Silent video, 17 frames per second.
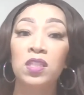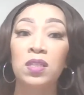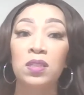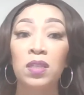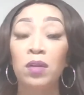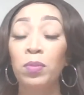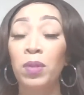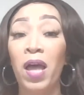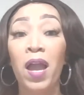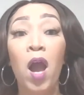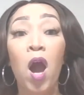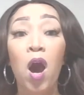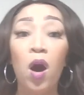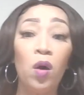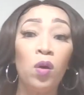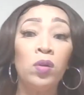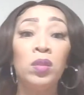Because everyone,
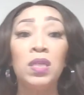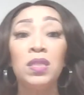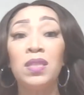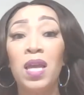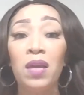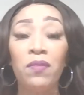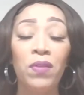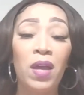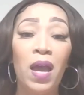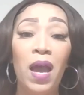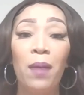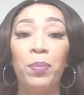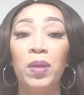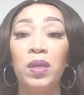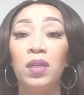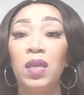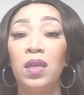oh, this haven't
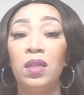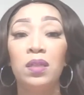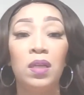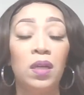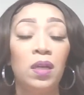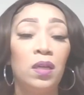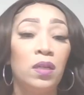happened in